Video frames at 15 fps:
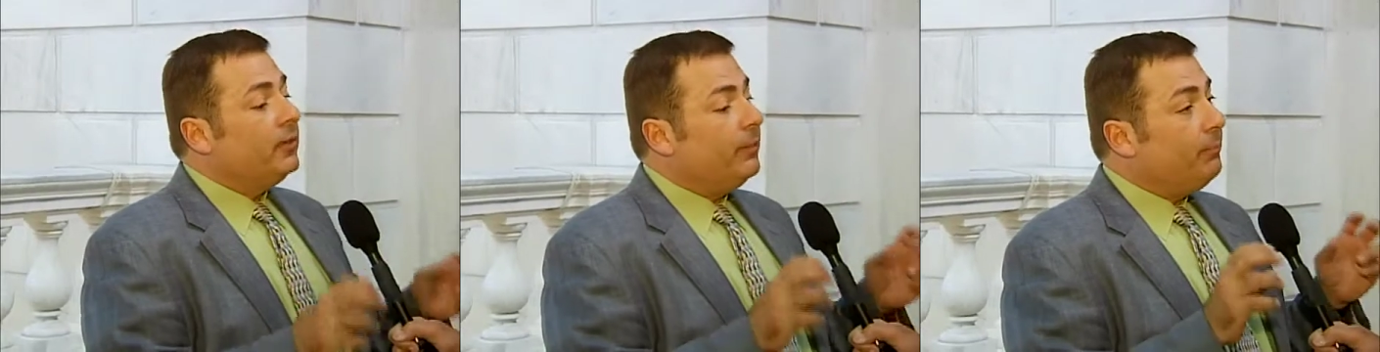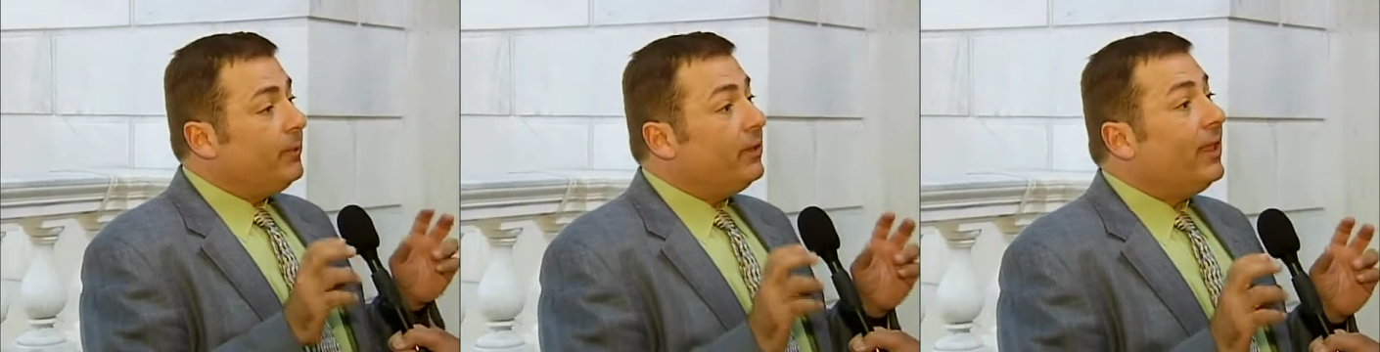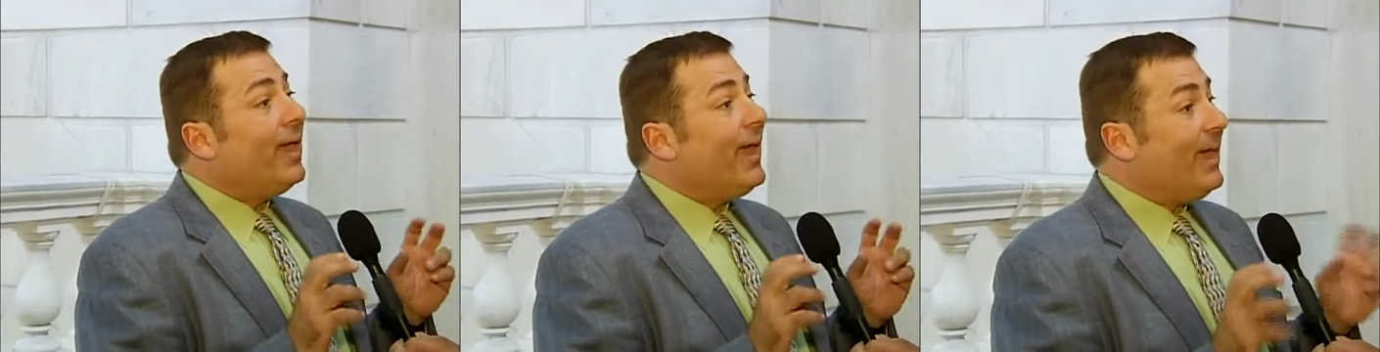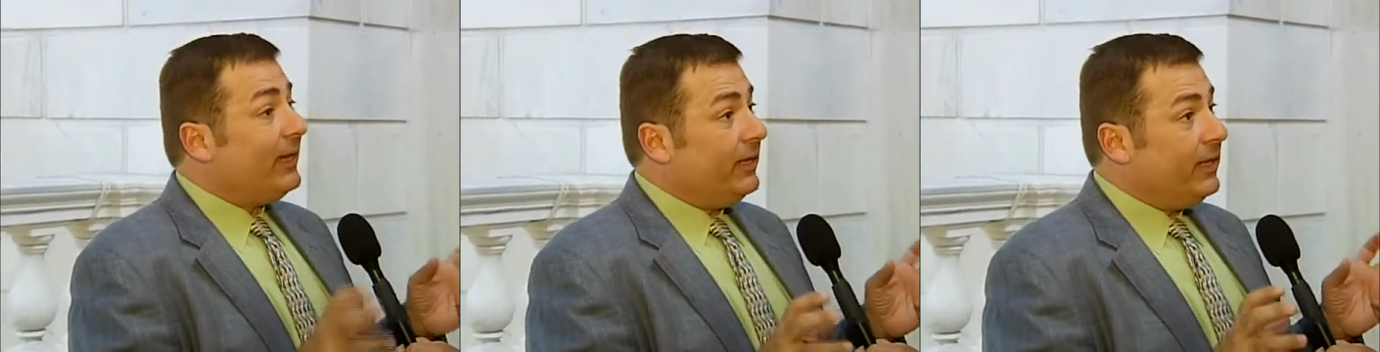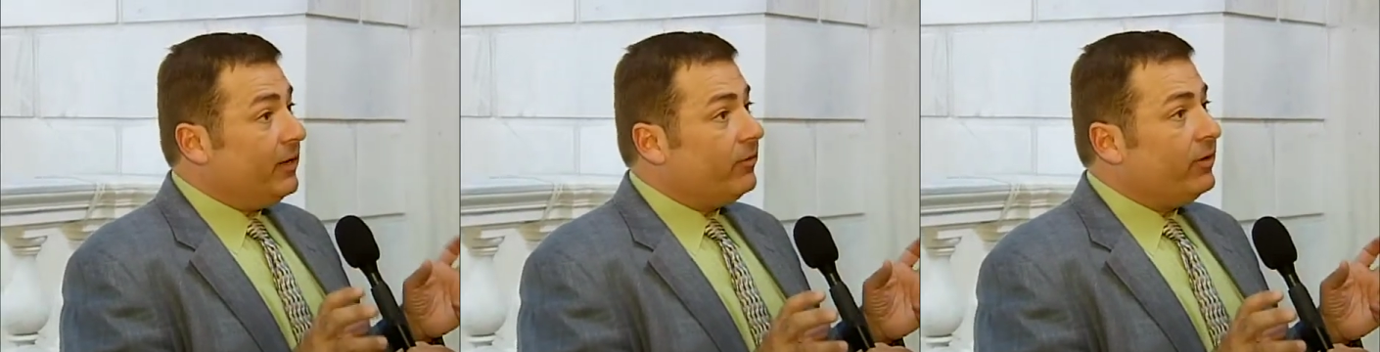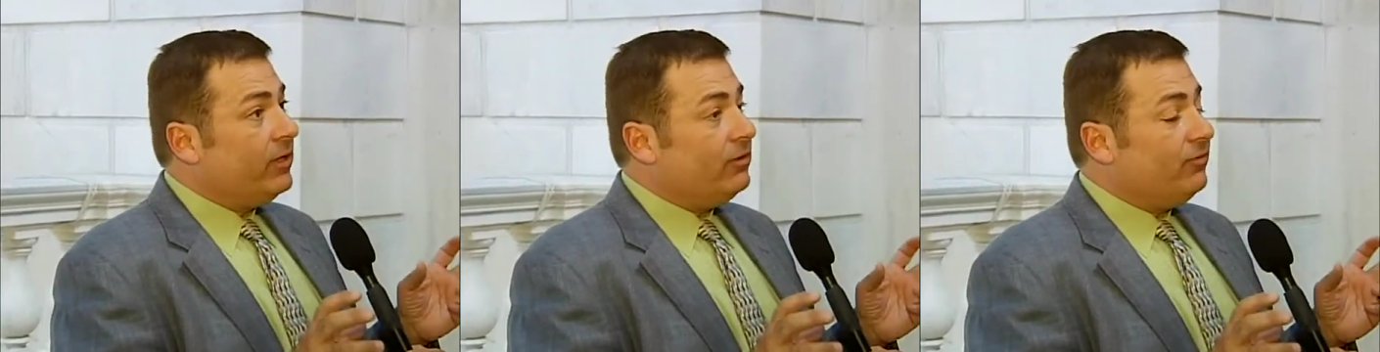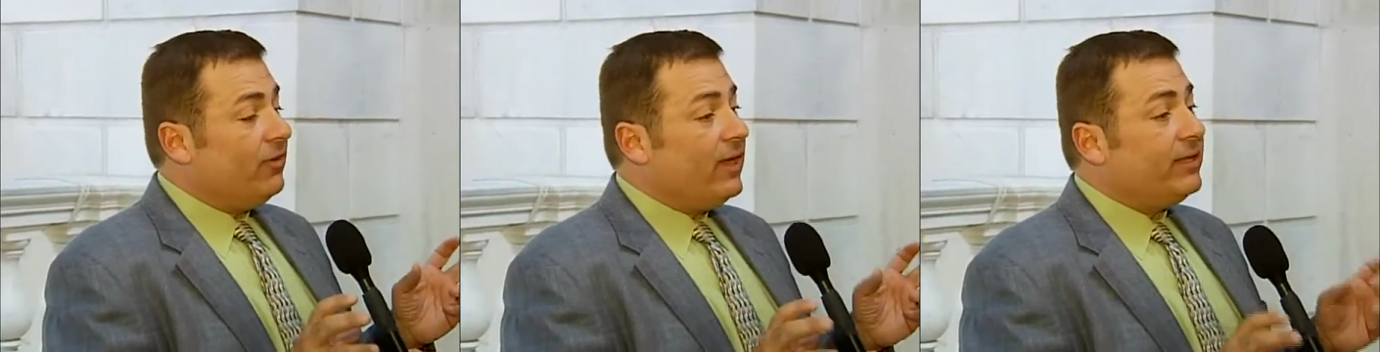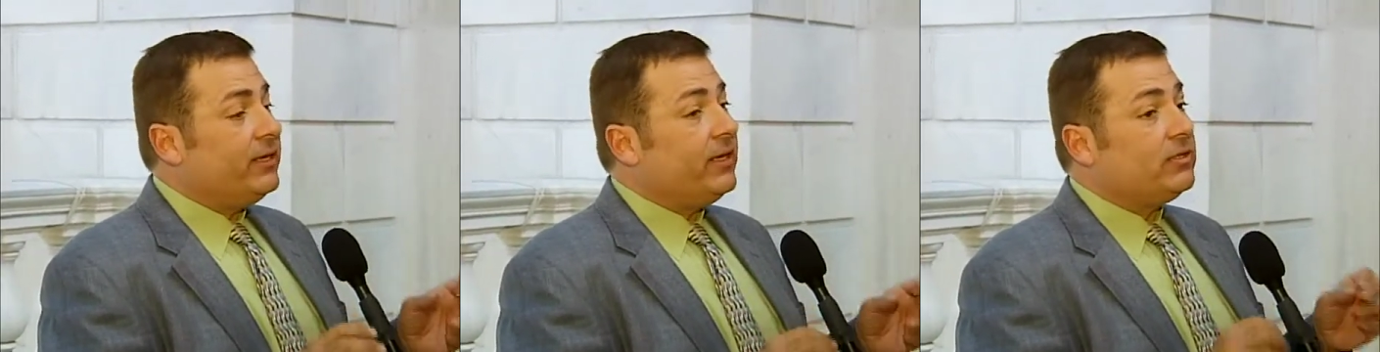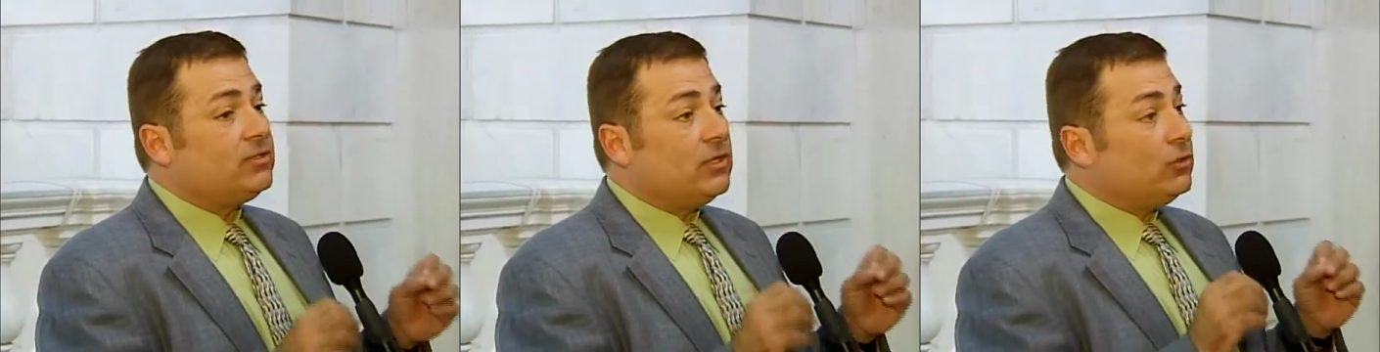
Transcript: The bill had a hearing in Finance